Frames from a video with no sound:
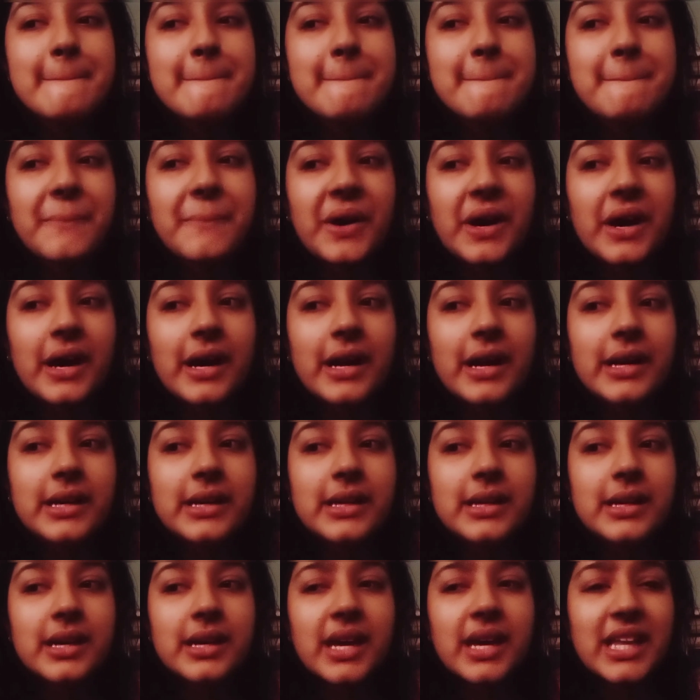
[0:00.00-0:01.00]

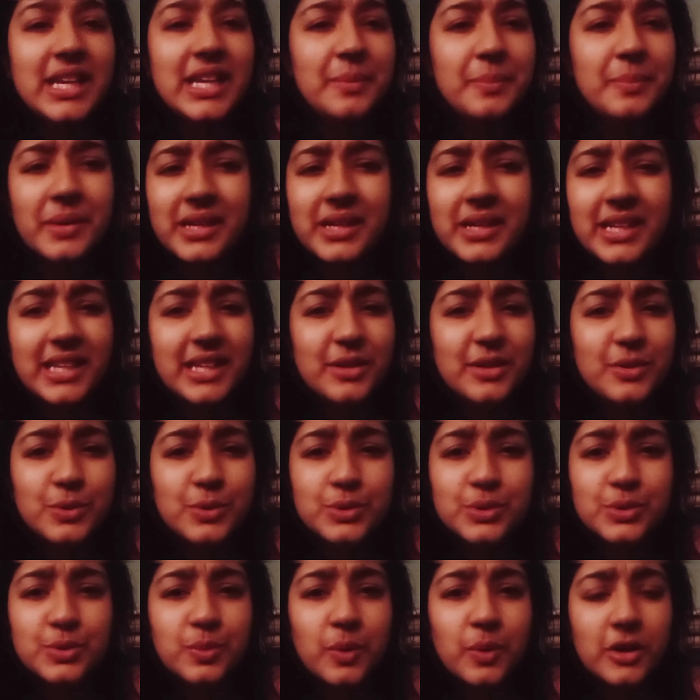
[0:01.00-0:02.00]
but anybody
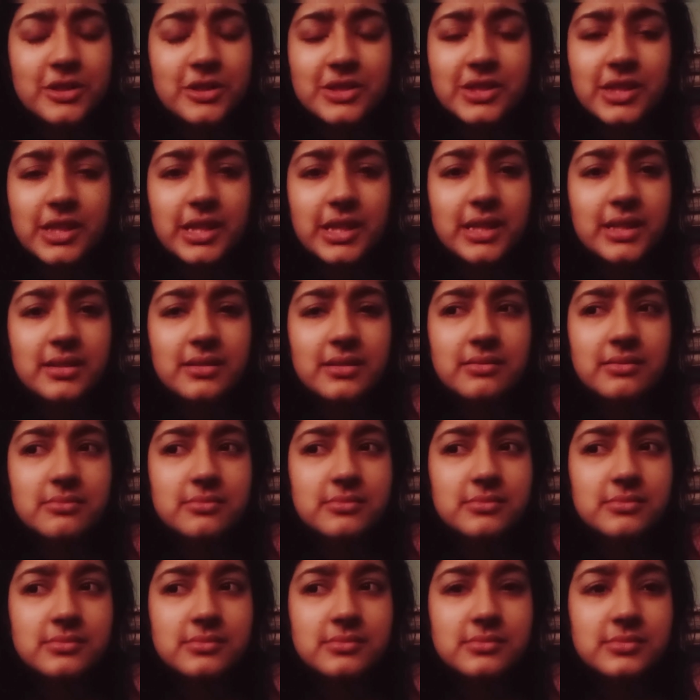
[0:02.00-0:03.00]
who's watching,
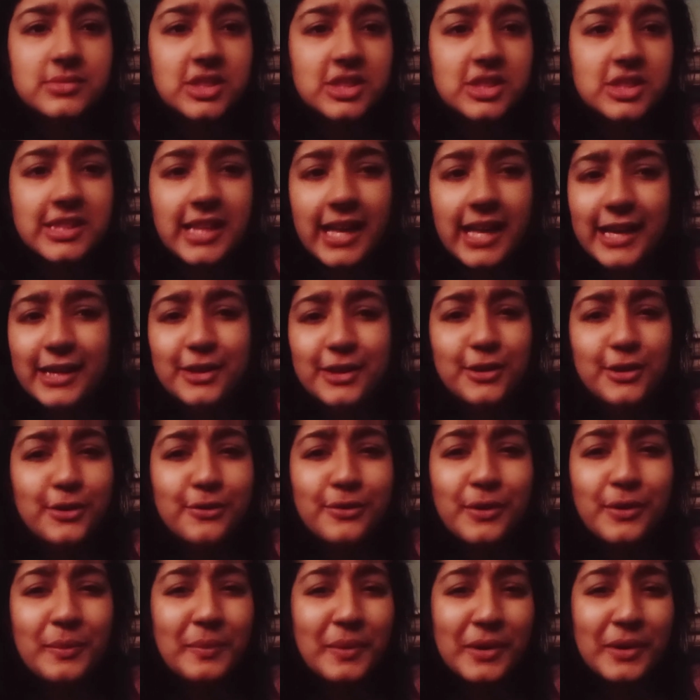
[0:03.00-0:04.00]
just thank you
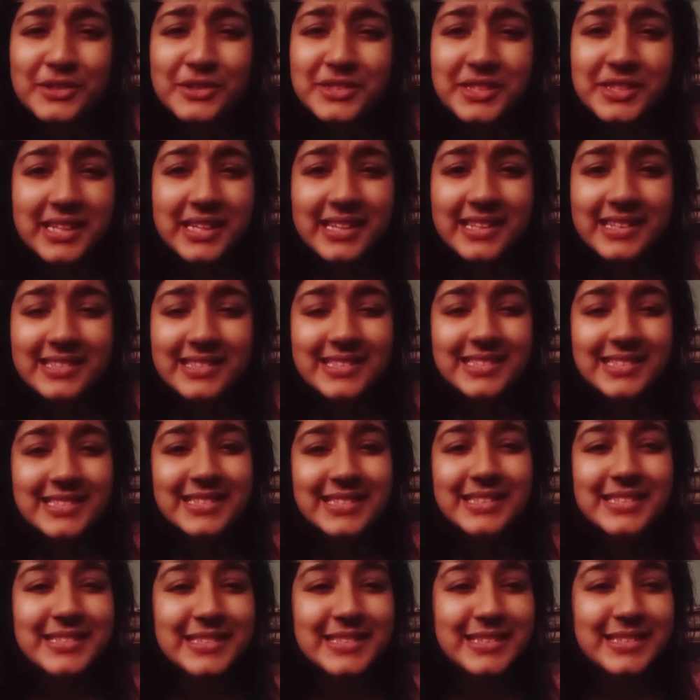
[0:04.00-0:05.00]
for watching. Just
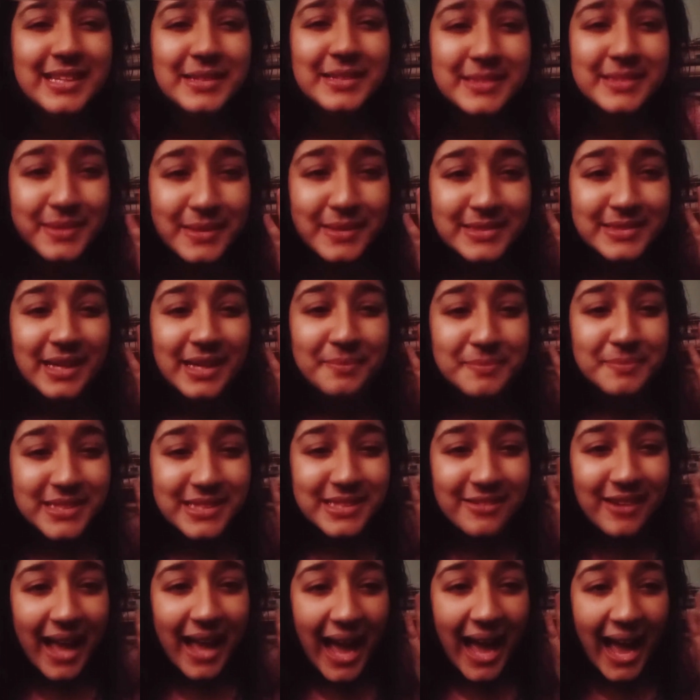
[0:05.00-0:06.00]

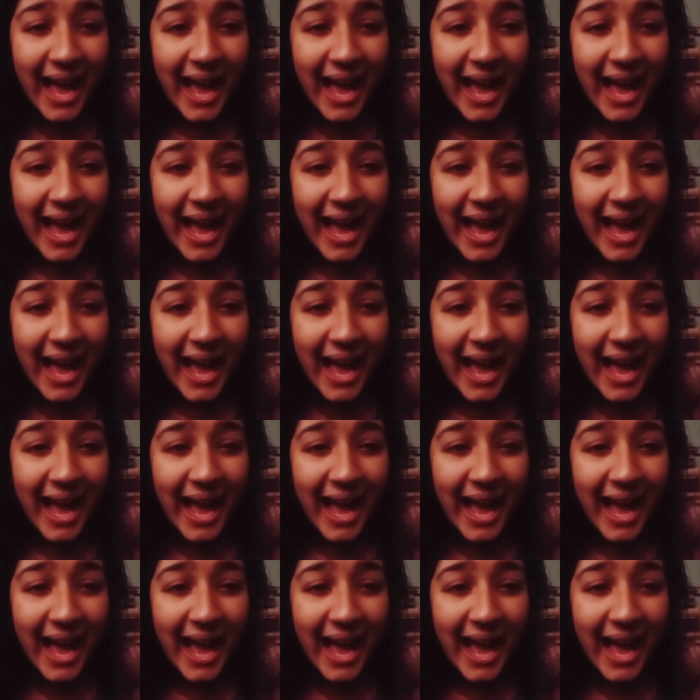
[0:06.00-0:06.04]
subscribe.